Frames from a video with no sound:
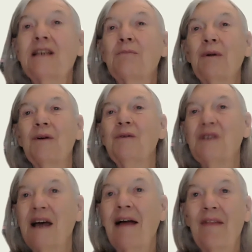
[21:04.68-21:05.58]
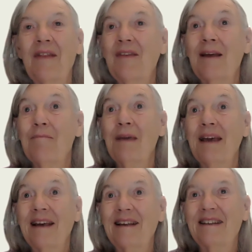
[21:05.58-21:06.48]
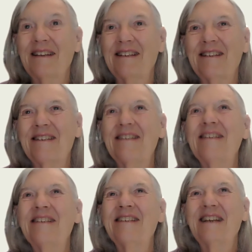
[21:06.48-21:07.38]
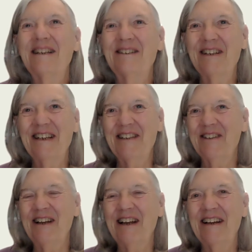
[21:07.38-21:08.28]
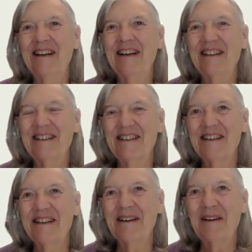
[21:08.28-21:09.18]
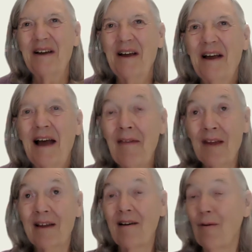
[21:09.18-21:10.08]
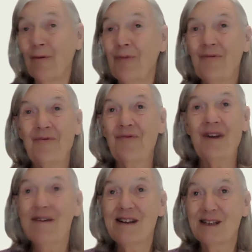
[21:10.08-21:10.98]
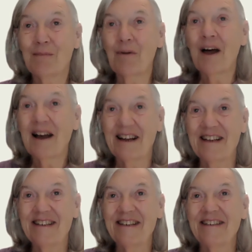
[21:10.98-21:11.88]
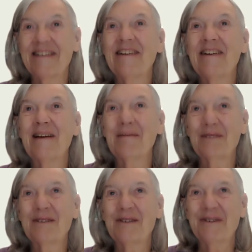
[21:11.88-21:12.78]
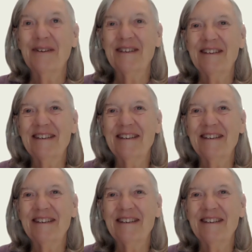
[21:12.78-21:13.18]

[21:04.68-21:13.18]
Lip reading: balloons, and they make this tetrahedron, and they're often very surprised that they're able to do it.